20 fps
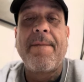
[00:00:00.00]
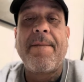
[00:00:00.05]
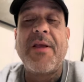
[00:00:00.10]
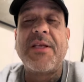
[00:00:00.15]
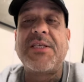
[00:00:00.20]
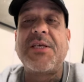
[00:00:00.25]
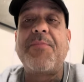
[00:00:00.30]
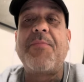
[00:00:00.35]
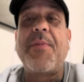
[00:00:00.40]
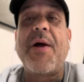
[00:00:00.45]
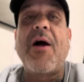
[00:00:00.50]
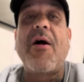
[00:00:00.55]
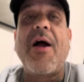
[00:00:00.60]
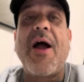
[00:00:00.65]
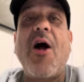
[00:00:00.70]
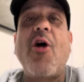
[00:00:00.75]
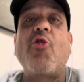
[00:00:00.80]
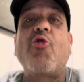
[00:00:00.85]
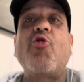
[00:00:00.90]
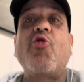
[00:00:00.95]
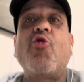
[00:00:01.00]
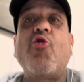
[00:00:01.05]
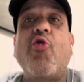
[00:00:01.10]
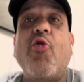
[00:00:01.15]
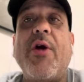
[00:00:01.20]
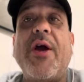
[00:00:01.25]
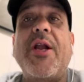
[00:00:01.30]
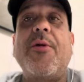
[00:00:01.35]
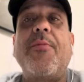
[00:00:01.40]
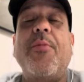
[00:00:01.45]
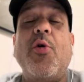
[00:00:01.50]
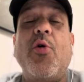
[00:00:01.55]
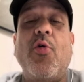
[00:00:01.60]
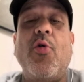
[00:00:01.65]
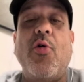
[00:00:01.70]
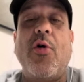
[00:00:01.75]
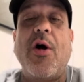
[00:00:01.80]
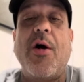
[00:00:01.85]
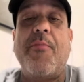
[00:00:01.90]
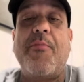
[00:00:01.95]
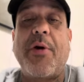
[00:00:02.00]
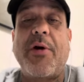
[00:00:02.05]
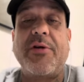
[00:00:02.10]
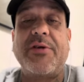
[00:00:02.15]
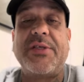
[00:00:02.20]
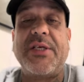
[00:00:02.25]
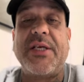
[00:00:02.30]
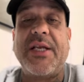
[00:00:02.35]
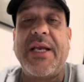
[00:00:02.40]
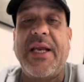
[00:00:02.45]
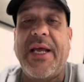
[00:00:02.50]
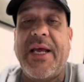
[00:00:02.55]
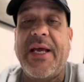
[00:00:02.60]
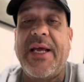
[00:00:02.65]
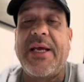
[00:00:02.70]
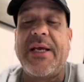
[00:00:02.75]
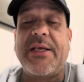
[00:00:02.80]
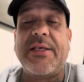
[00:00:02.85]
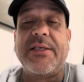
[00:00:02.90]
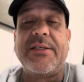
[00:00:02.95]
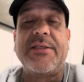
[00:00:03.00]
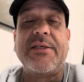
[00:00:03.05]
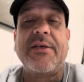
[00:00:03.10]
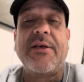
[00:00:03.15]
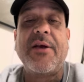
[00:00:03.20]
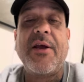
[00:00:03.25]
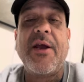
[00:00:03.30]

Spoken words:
It's about how credible a person is